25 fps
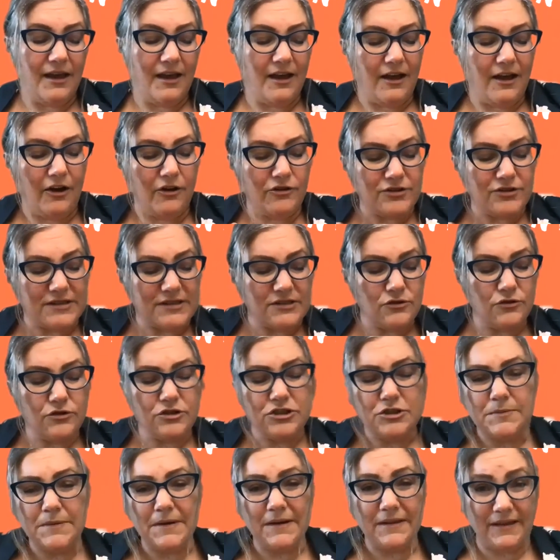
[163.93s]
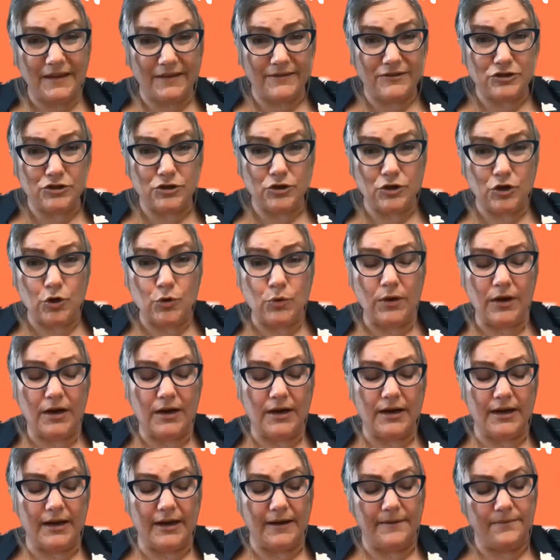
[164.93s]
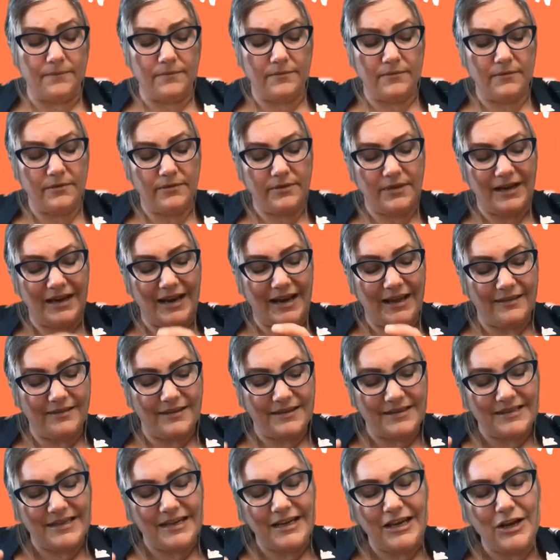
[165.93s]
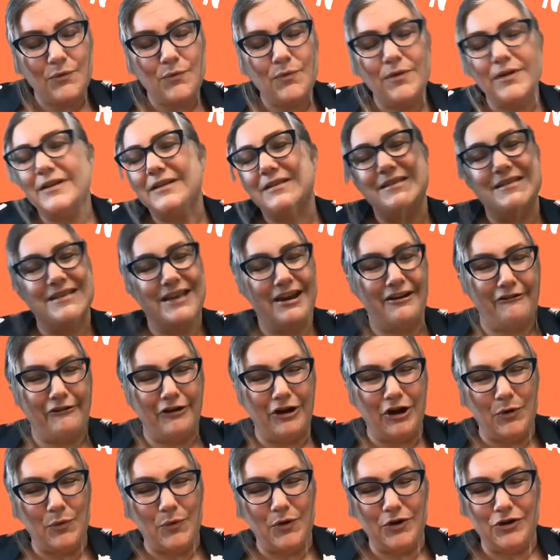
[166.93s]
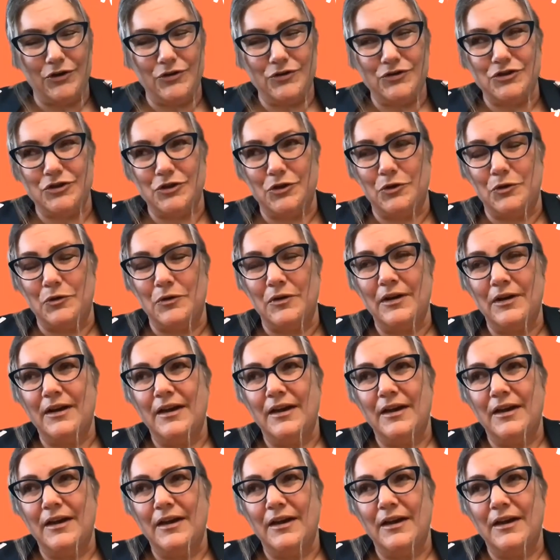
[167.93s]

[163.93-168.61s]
I'll just talk to you about the other 2 quickly. The second one is narrowing what you do.